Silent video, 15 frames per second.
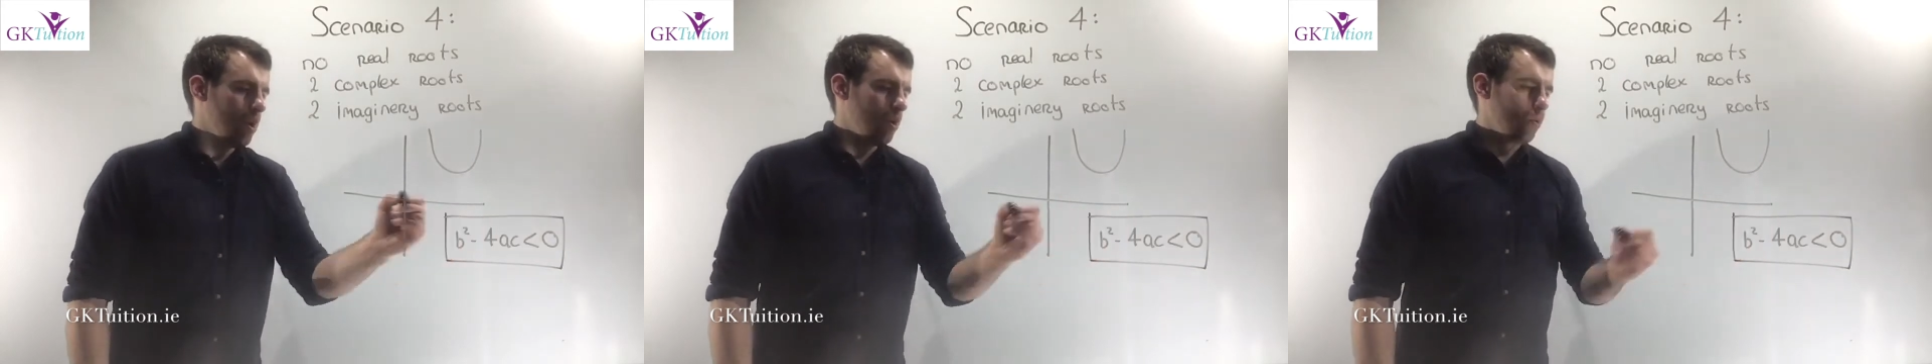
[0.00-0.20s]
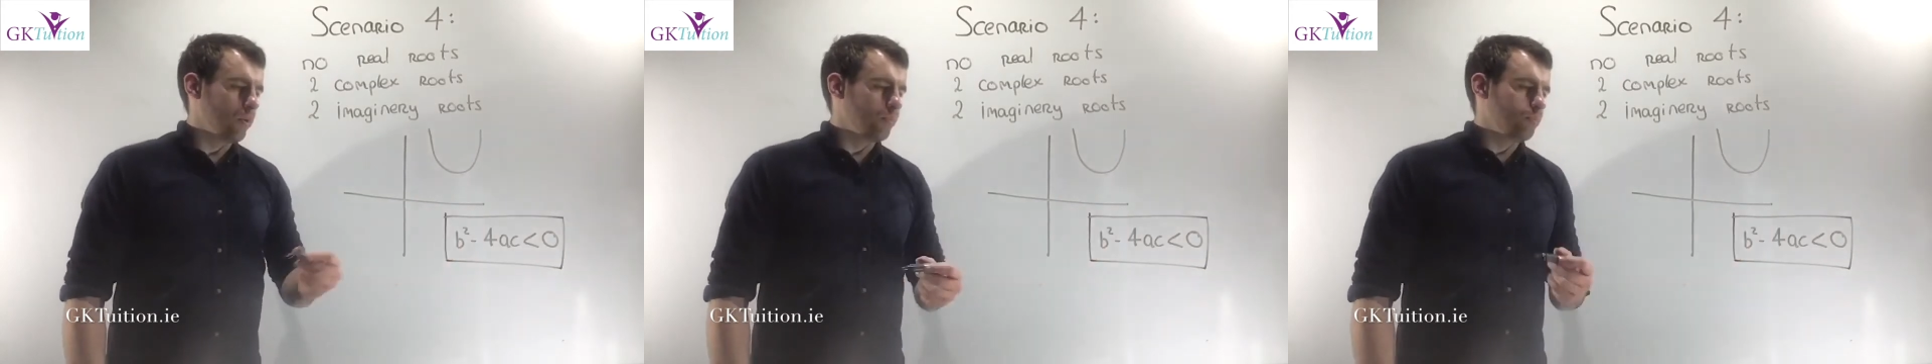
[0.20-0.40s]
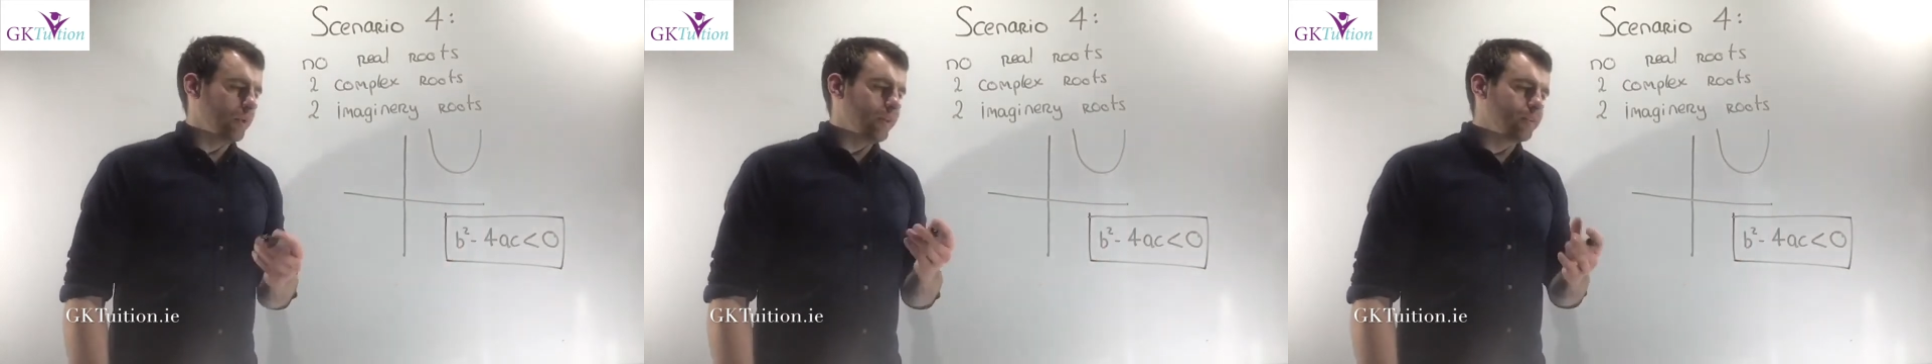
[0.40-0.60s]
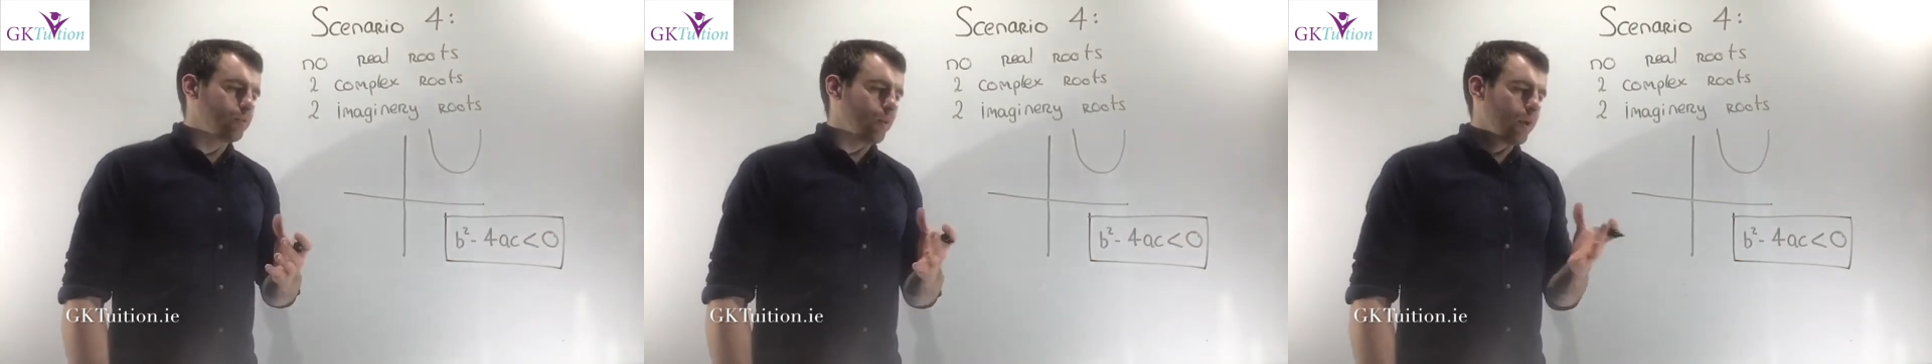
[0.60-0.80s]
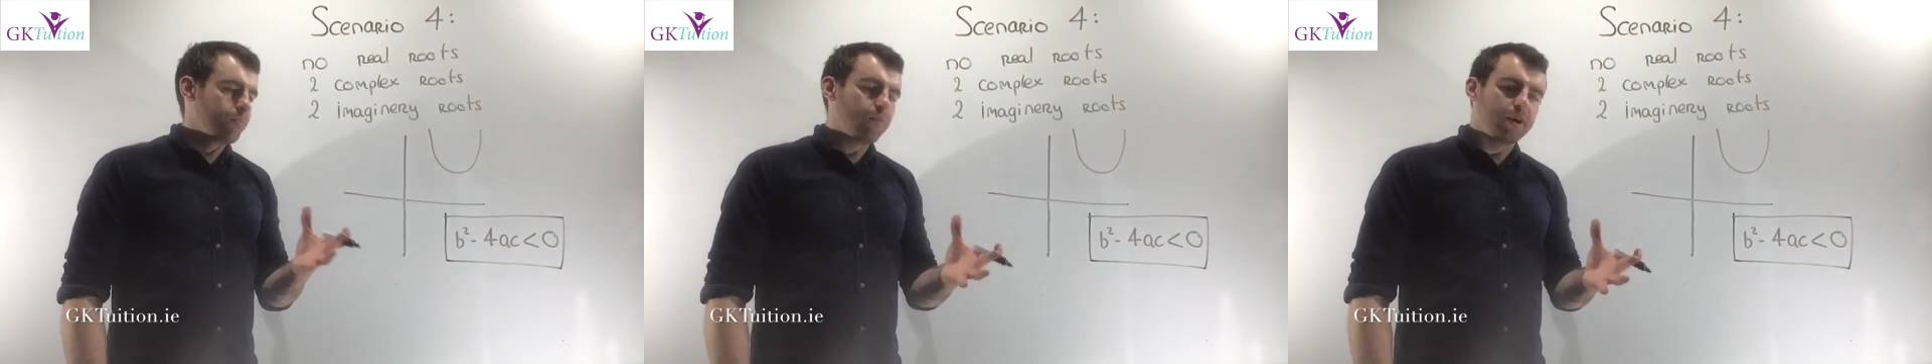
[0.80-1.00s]
or b
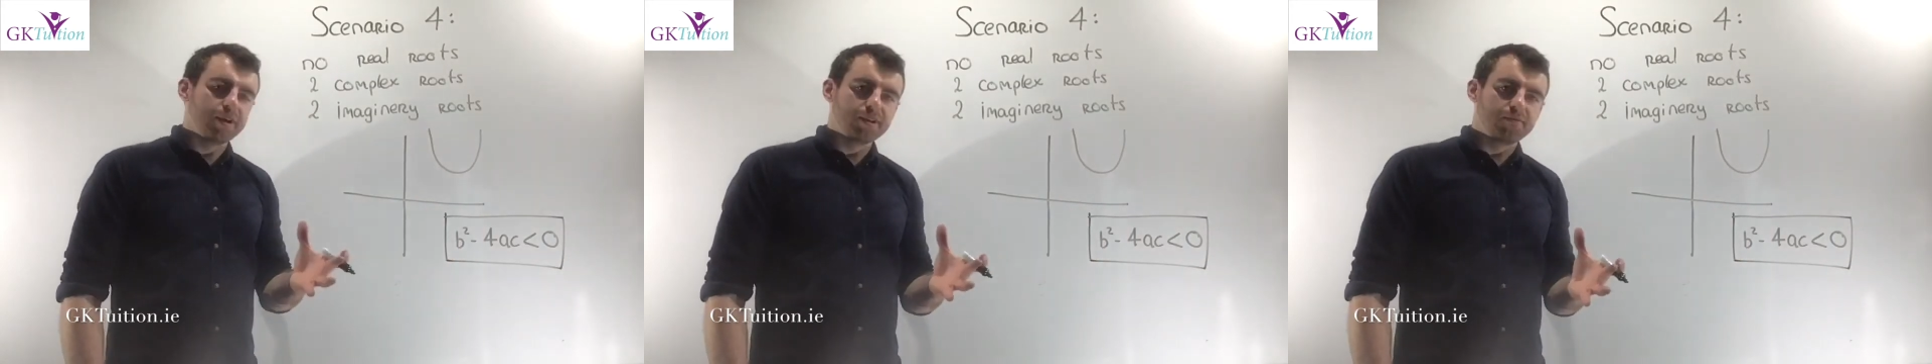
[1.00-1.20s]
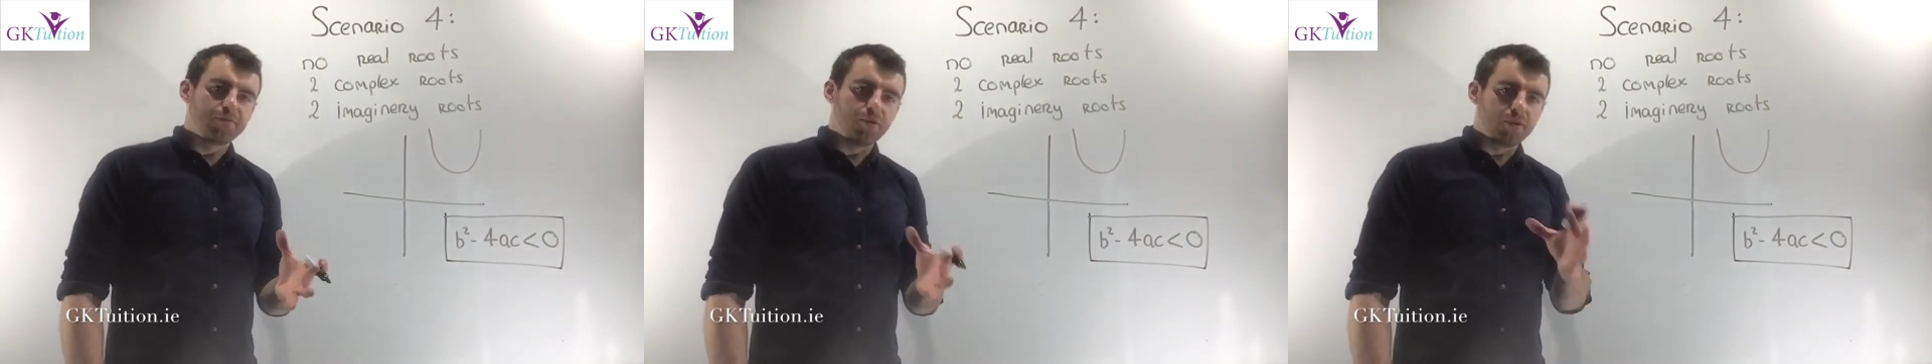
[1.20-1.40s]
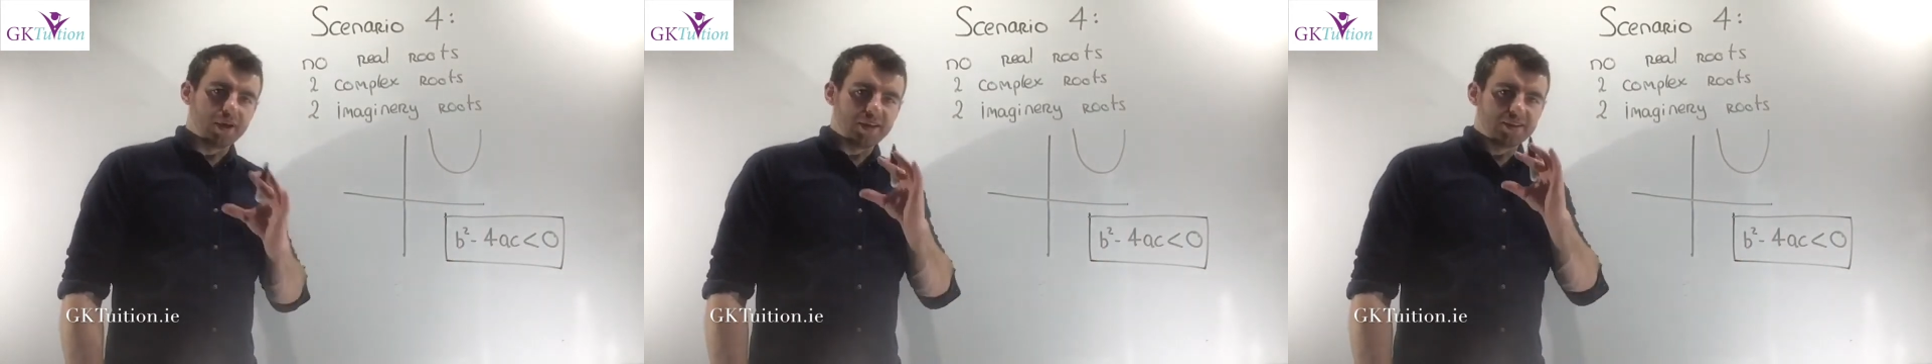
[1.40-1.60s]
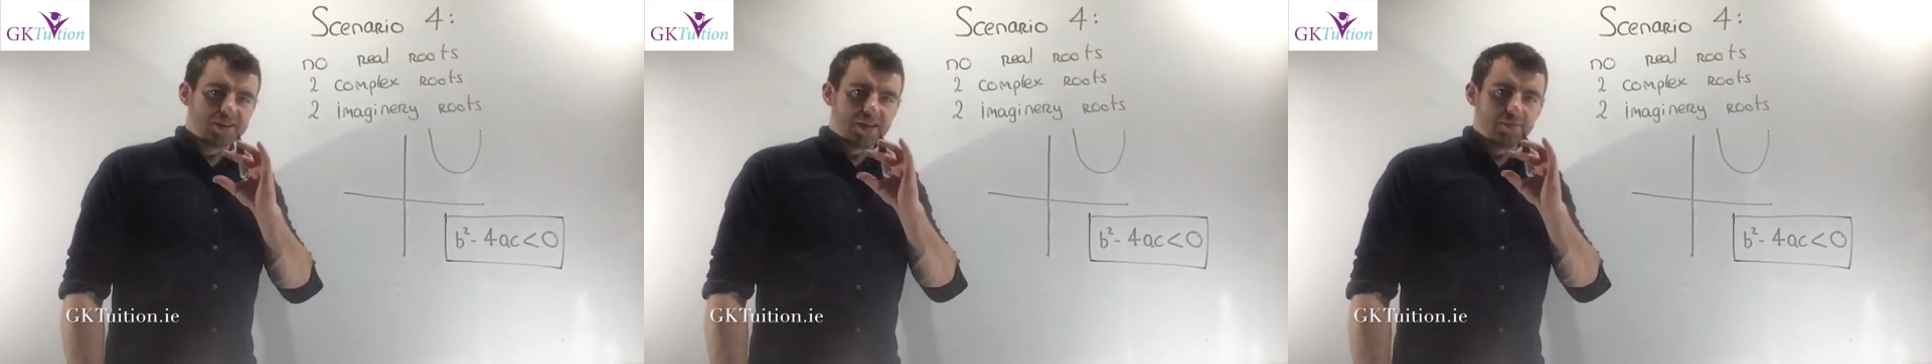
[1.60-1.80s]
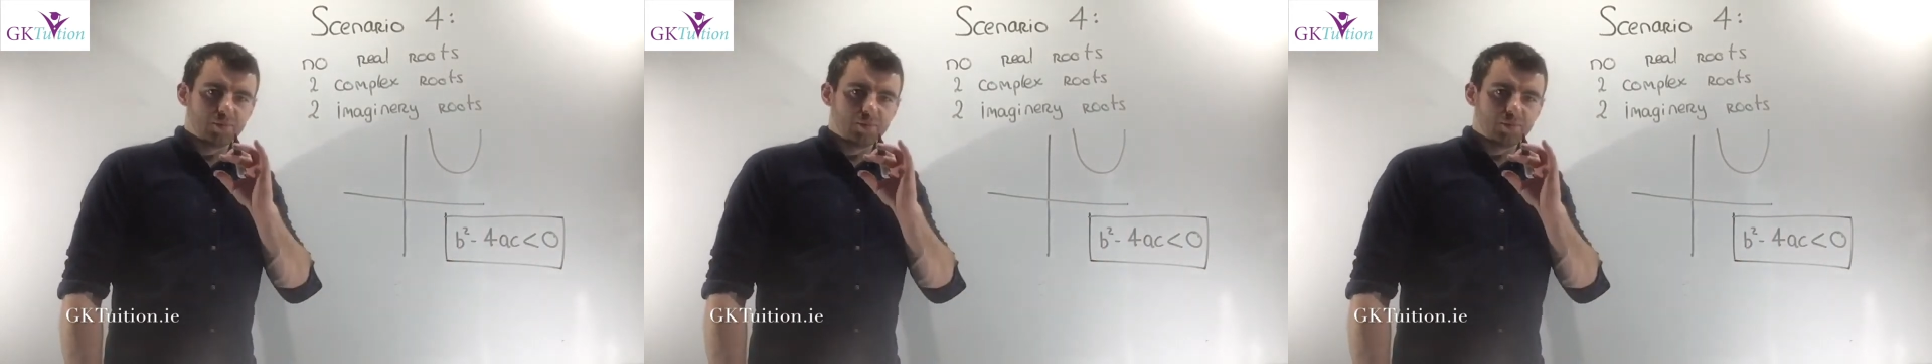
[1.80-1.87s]
squared minus 4ac